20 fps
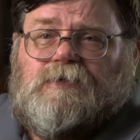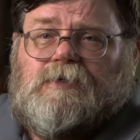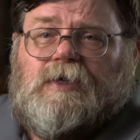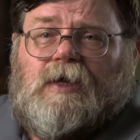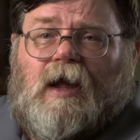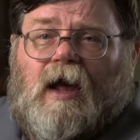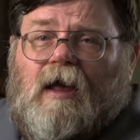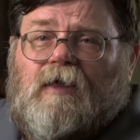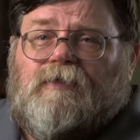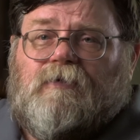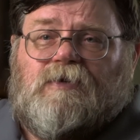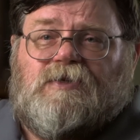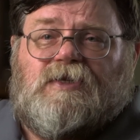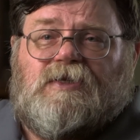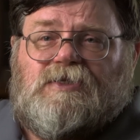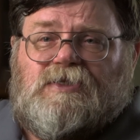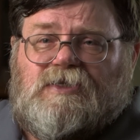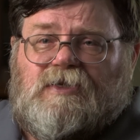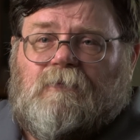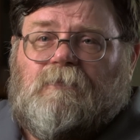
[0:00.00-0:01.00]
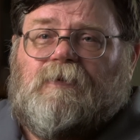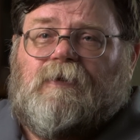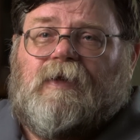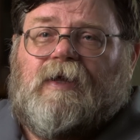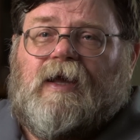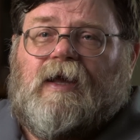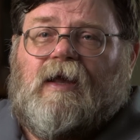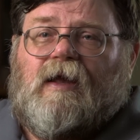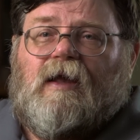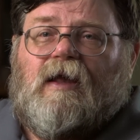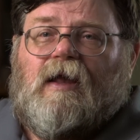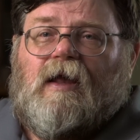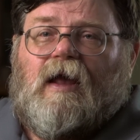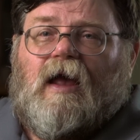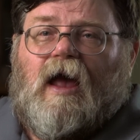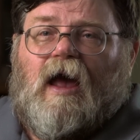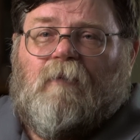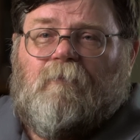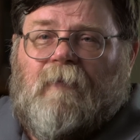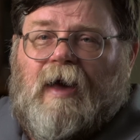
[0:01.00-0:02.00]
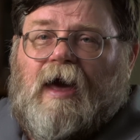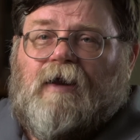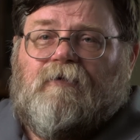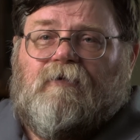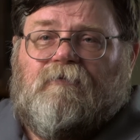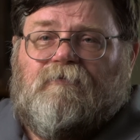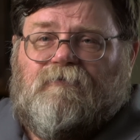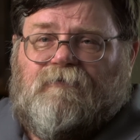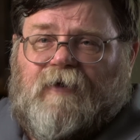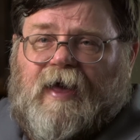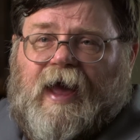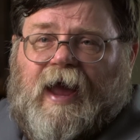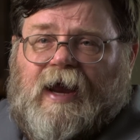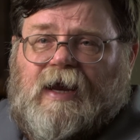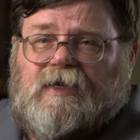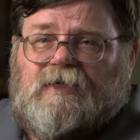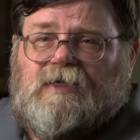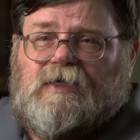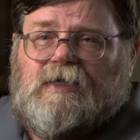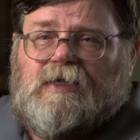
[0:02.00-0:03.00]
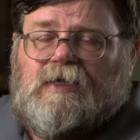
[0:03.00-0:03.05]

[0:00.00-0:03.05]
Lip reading: or to others. It's simply a matter of fact.